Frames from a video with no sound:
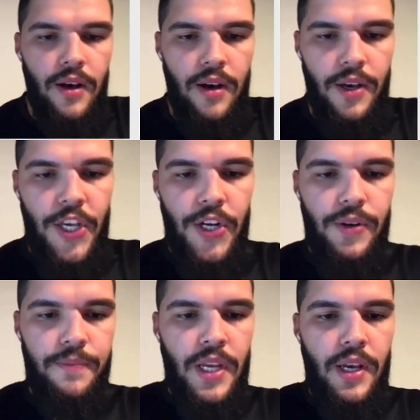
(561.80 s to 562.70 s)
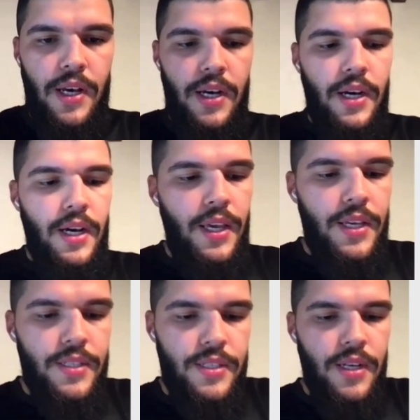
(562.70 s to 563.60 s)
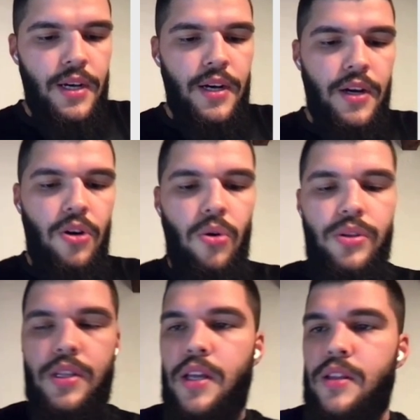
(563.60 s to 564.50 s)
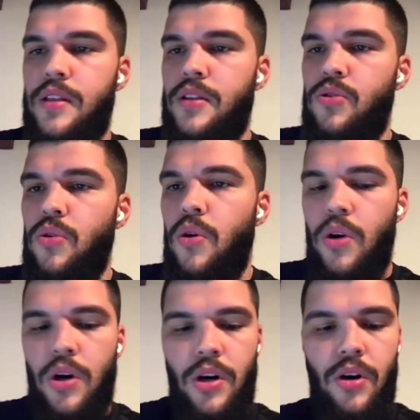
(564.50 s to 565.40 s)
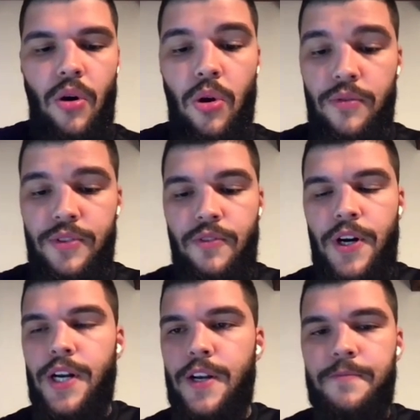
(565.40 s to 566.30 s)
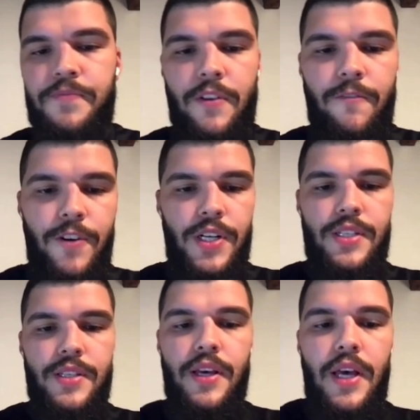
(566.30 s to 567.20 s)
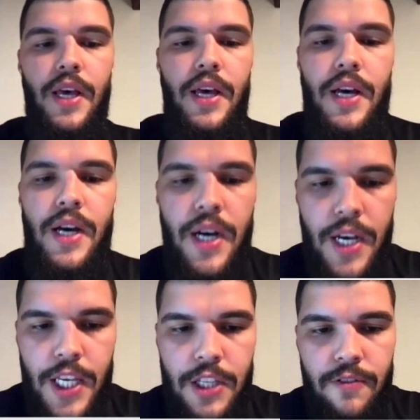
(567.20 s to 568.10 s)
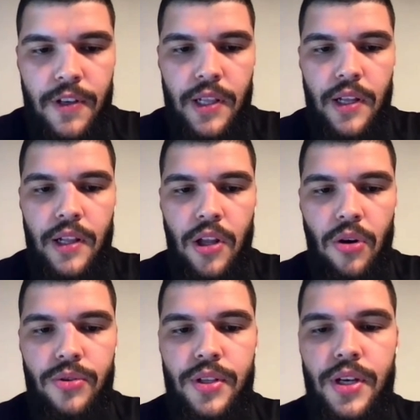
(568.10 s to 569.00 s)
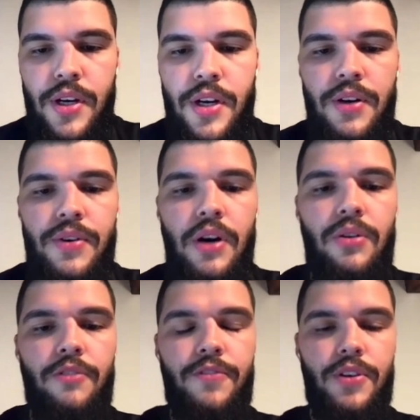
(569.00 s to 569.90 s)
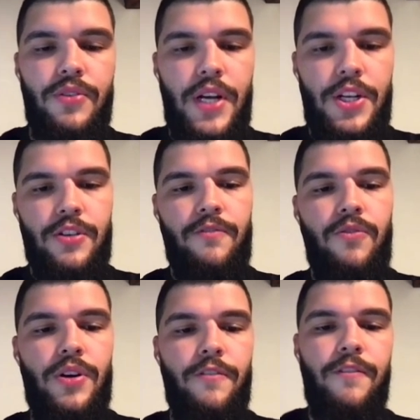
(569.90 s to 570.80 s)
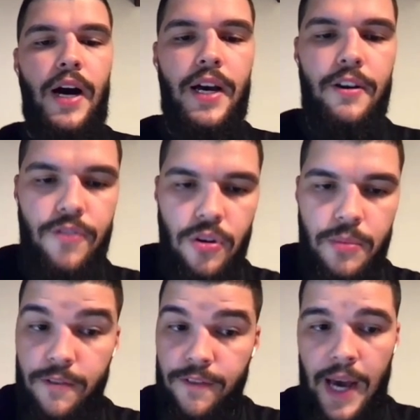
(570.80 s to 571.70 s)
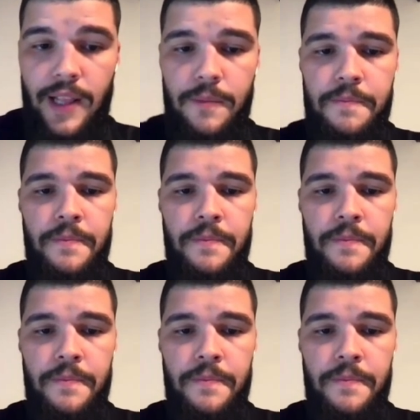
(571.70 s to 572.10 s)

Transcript: Here is code that do all of the work. First, it will load row configuration for a from a file.